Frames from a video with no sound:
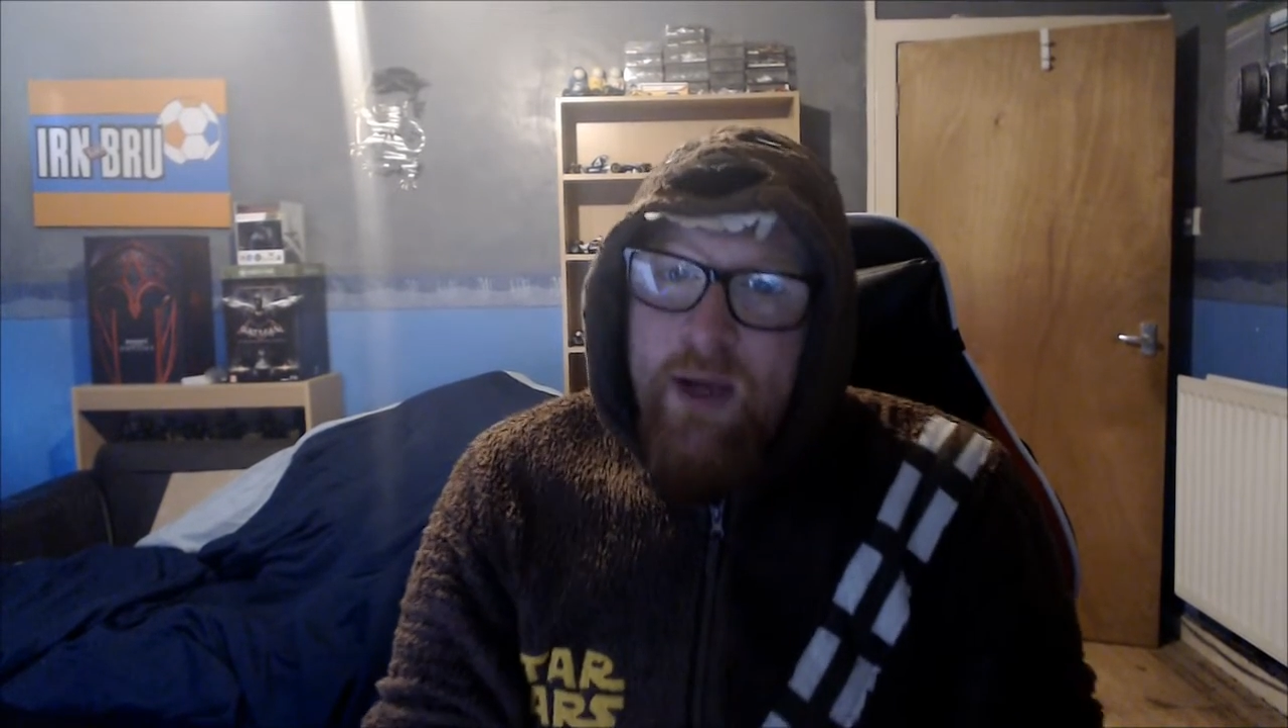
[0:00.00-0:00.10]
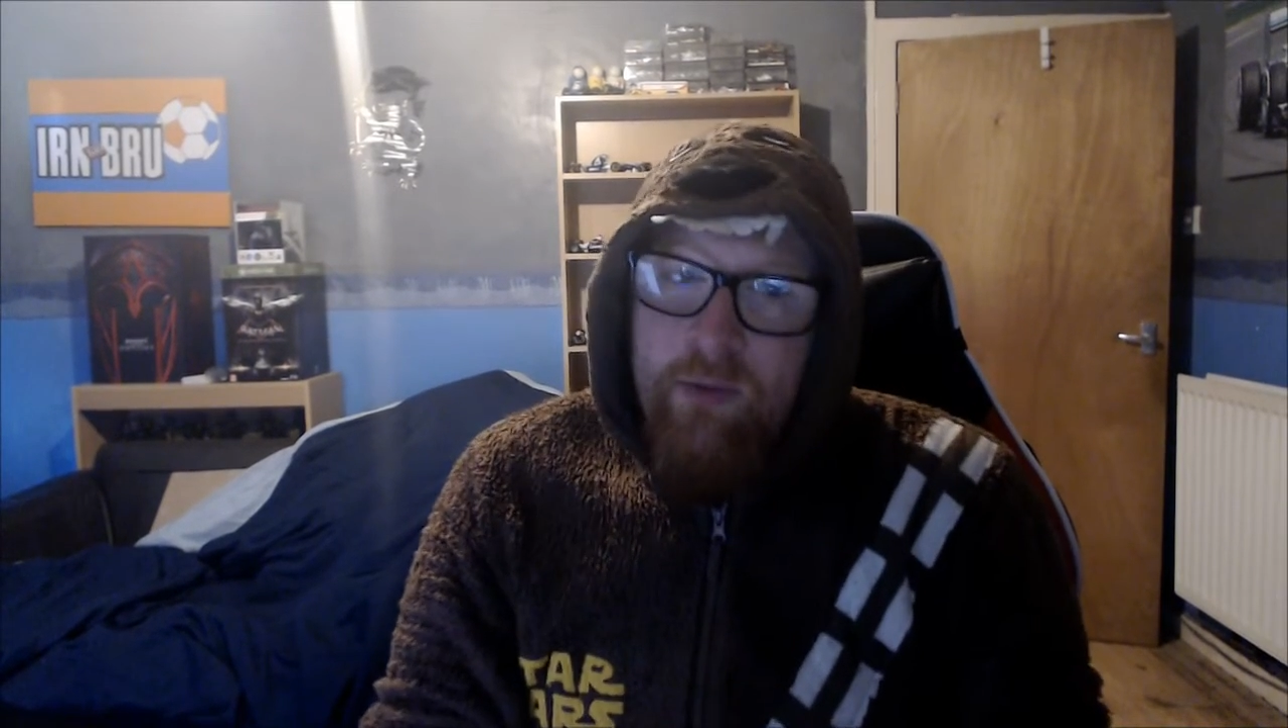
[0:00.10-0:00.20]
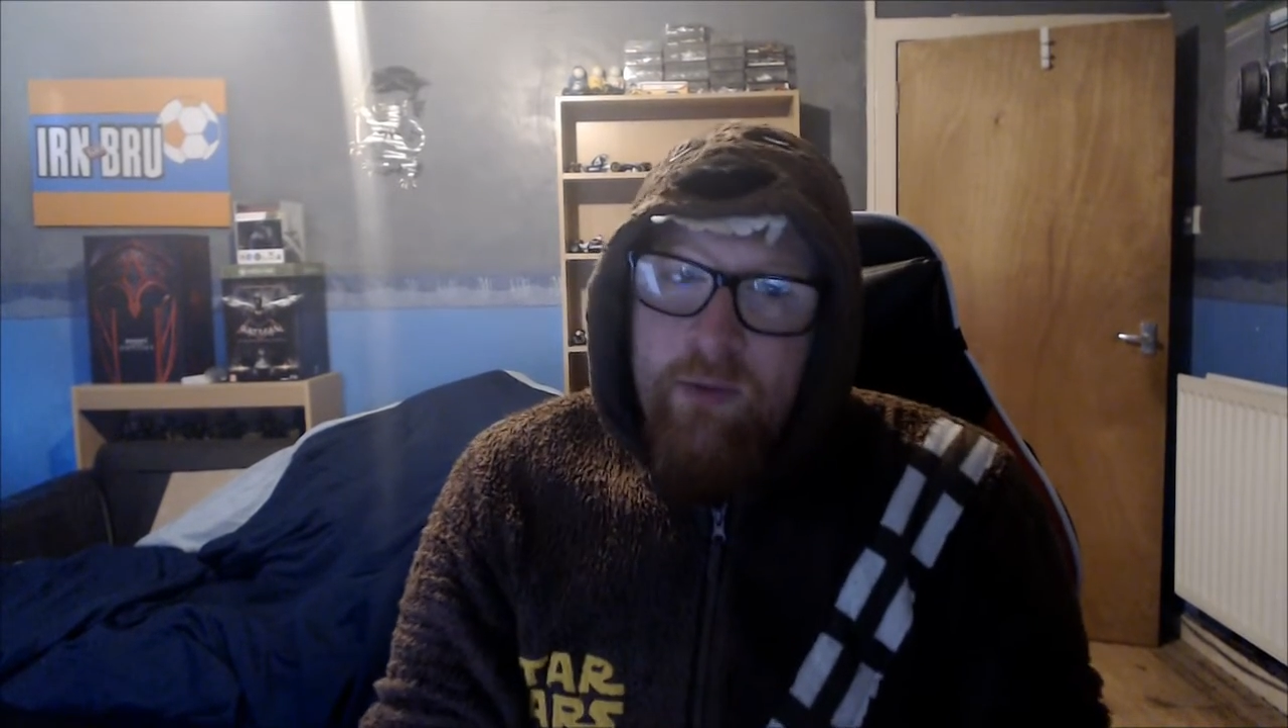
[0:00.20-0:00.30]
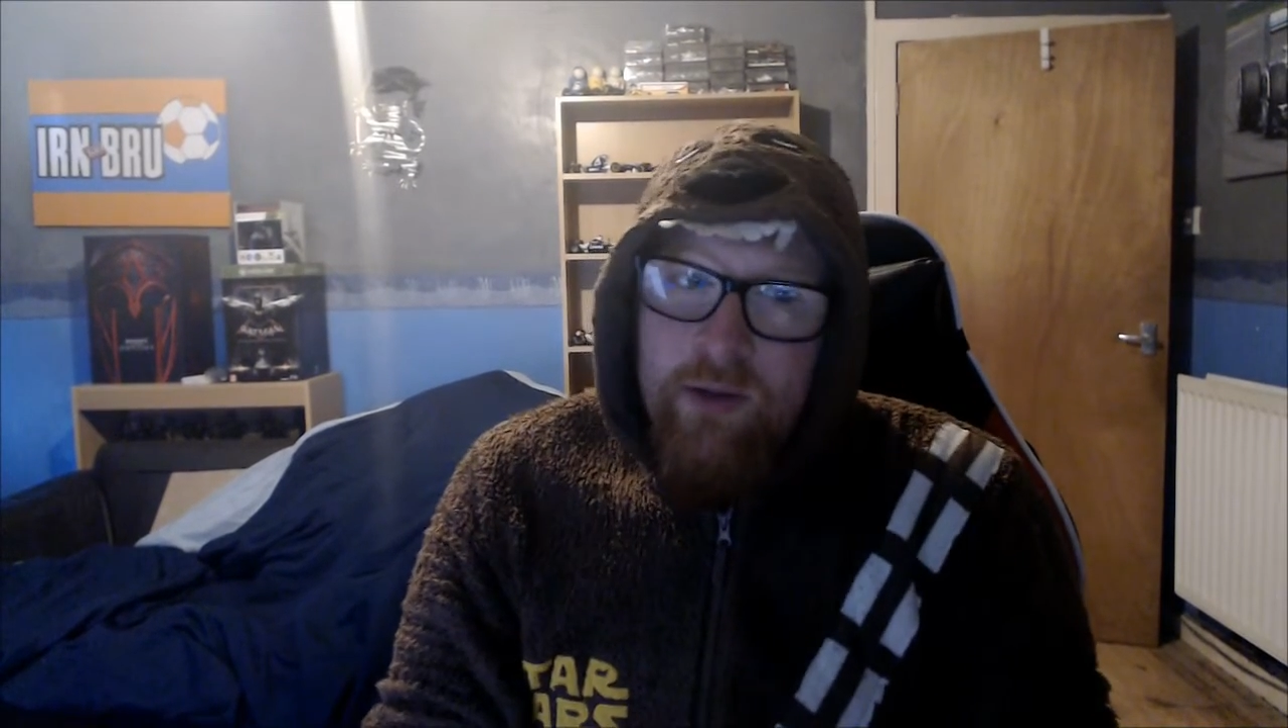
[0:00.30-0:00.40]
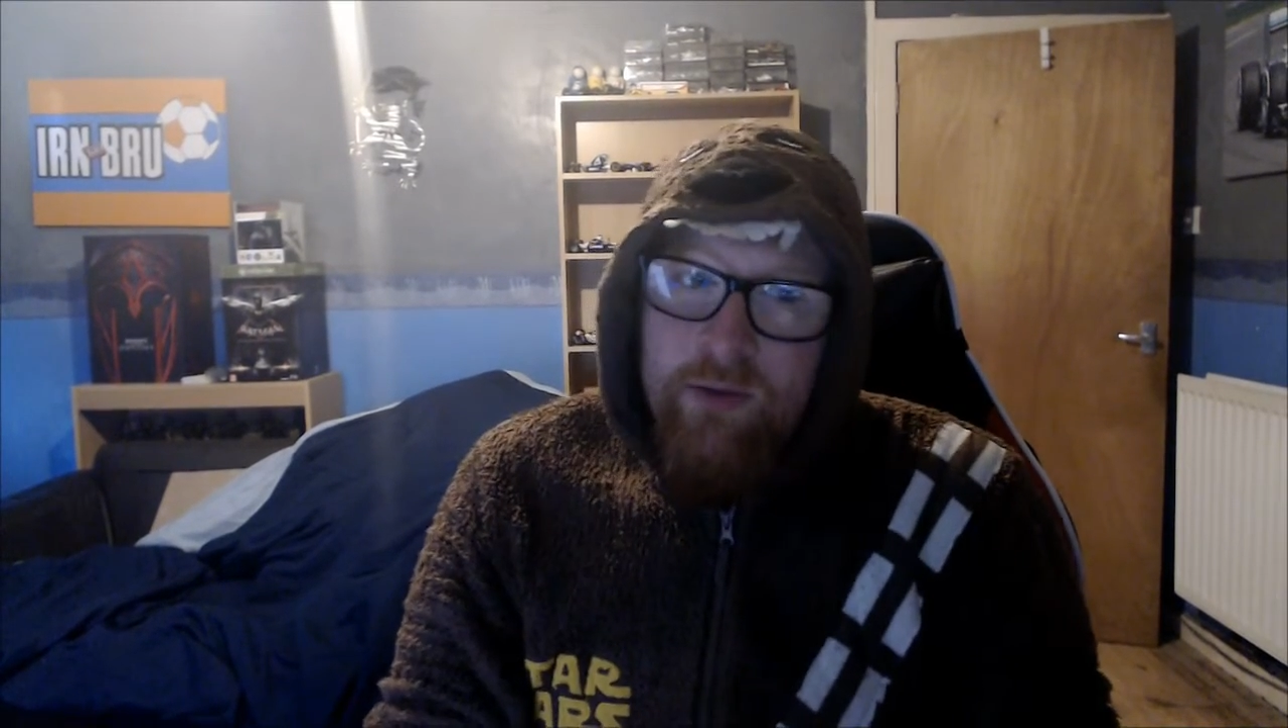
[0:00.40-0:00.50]

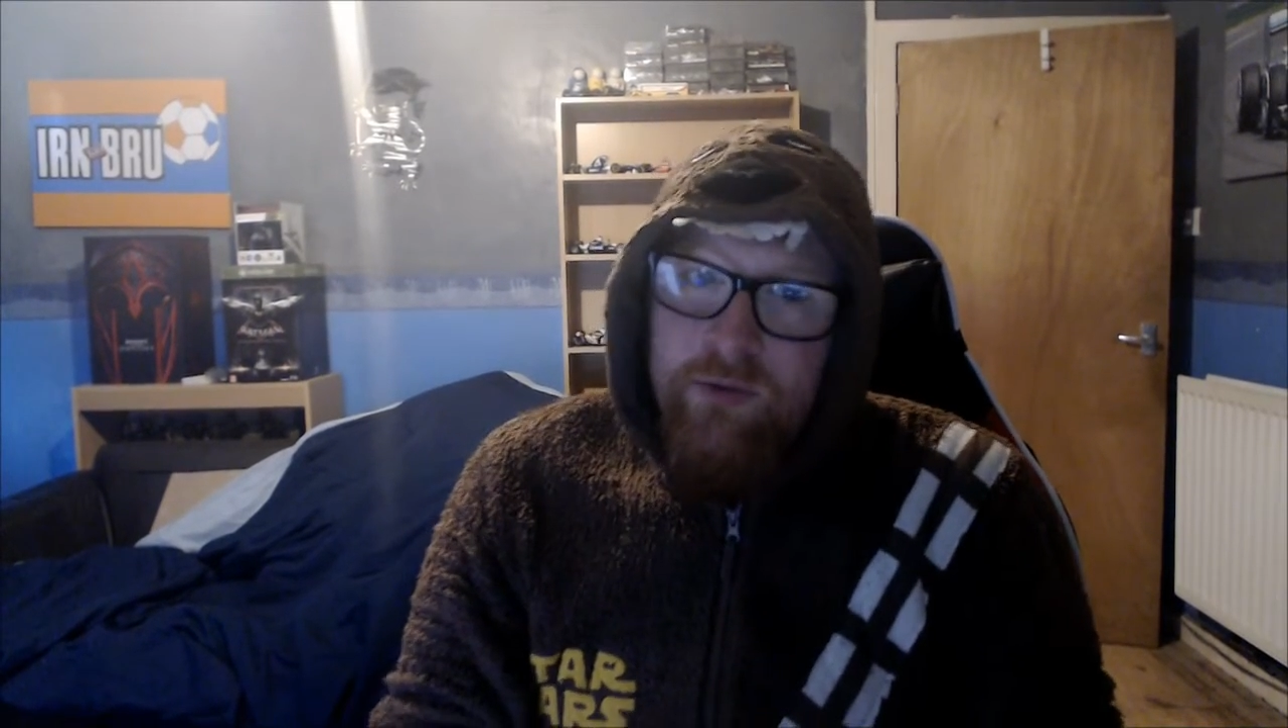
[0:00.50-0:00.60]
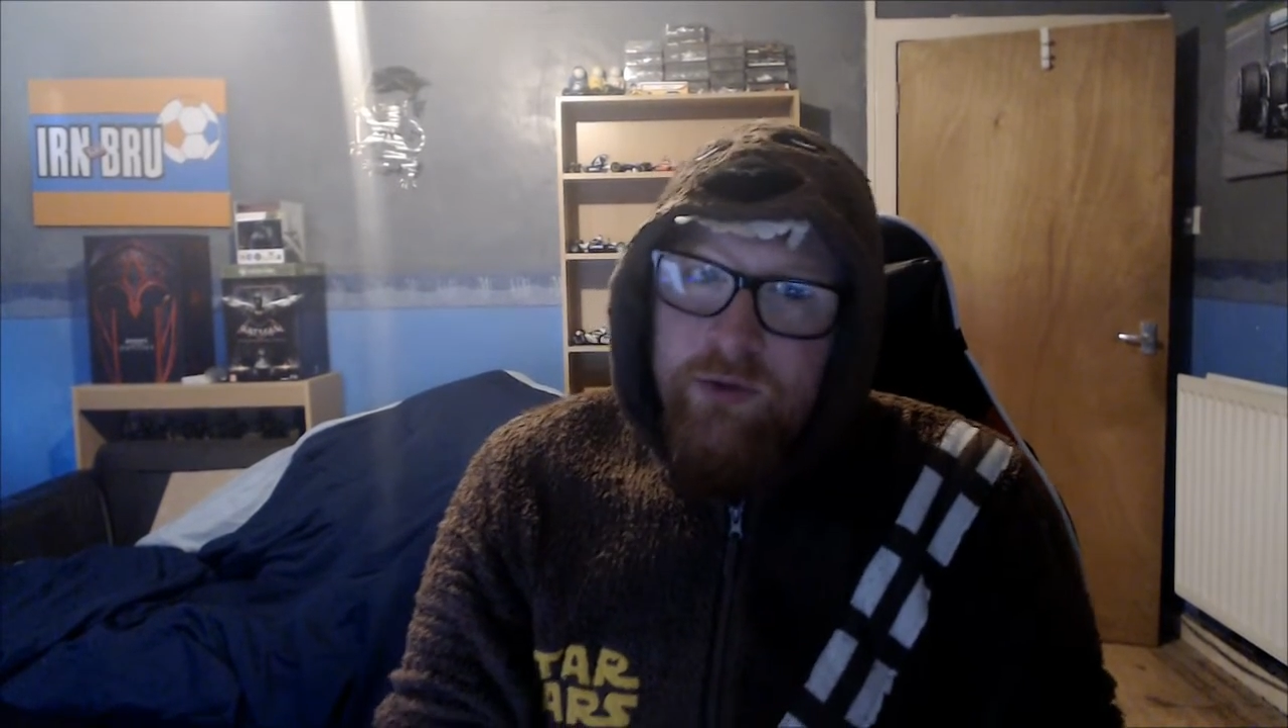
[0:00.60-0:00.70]
one or you